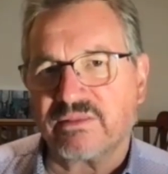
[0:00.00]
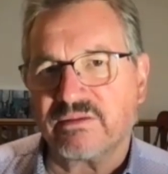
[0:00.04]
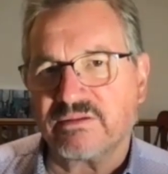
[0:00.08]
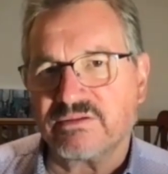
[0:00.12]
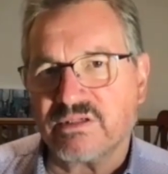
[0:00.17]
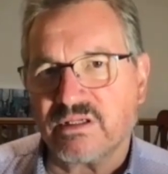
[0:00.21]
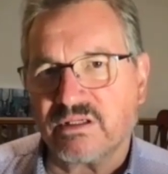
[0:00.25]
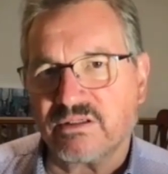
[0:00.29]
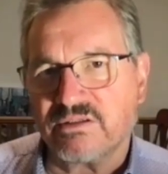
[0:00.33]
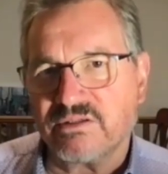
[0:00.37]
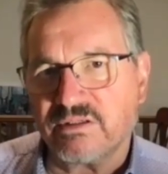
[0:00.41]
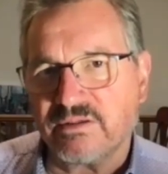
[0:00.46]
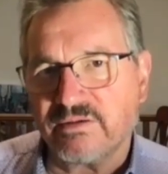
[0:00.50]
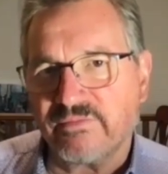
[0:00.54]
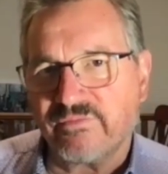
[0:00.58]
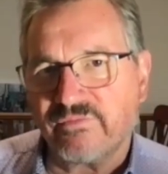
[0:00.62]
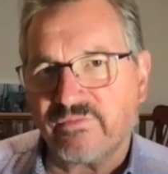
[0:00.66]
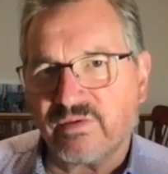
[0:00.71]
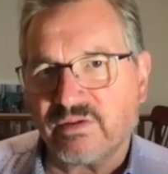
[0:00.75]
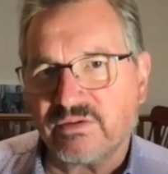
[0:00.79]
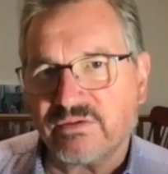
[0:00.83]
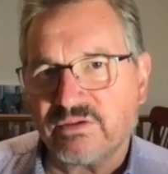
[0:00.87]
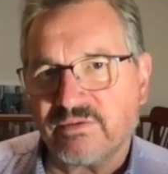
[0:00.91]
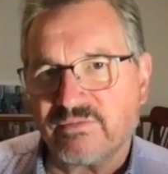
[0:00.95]
Do you
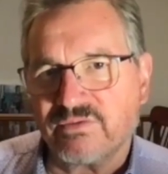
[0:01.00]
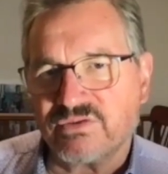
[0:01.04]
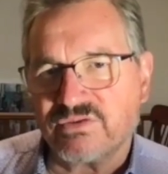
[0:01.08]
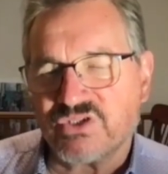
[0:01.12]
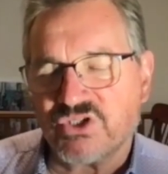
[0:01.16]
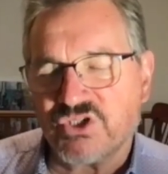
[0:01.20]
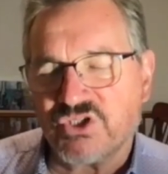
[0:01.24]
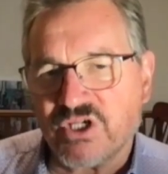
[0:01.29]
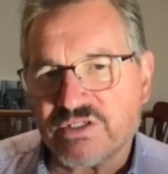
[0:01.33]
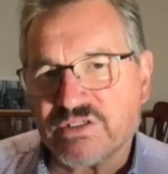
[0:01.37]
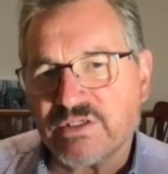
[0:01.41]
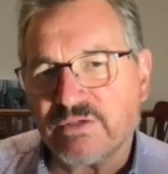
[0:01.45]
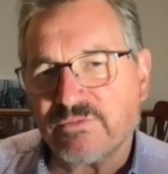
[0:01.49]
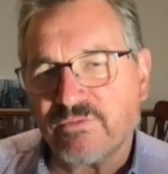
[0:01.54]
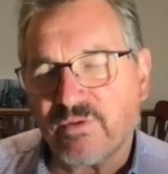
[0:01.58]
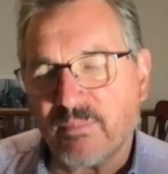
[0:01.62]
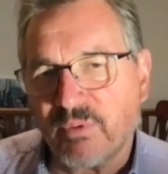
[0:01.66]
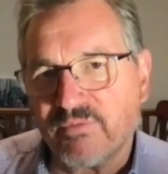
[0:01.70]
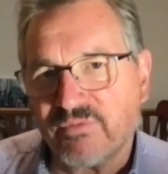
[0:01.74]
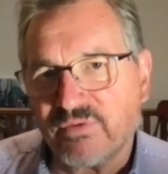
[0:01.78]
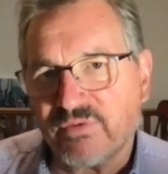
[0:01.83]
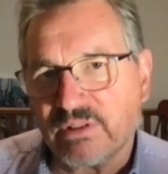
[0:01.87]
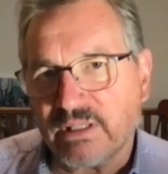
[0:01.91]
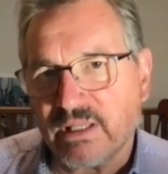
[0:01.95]
have a suggestion of a
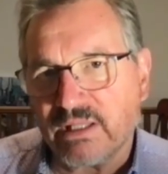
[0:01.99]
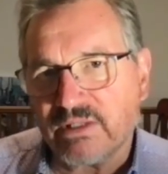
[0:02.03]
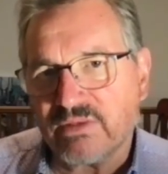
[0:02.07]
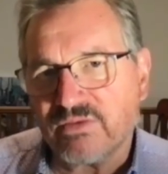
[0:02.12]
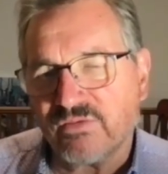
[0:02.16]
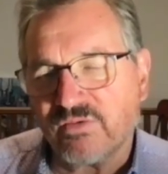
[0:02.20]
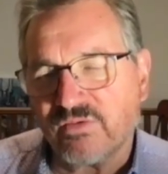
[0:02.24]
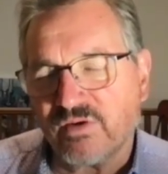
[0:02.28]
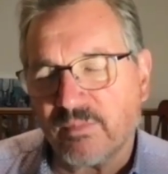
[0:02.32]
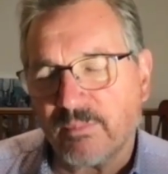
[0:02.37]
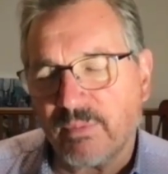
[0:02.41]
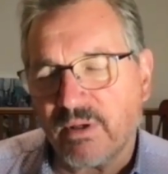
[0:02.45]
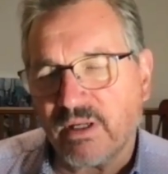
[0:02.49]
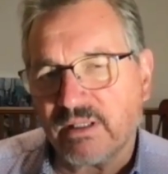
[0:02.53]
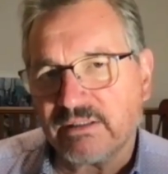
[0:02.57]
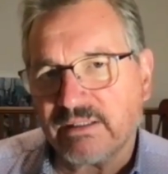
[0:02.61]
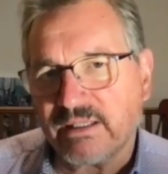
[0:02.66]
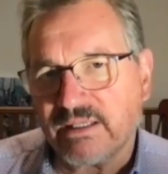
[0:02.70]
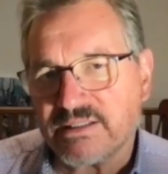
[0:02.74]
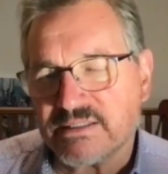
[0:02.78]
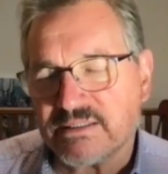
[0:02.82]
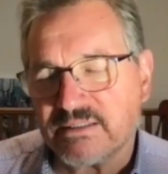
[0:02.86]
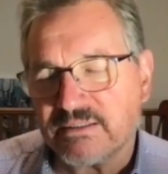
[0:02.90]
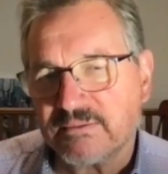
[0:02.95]
perfect length for a
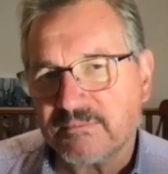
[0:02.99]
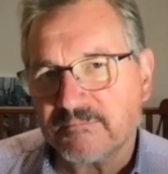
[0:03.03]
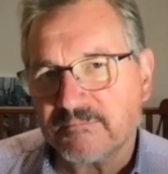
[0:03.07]
podcast?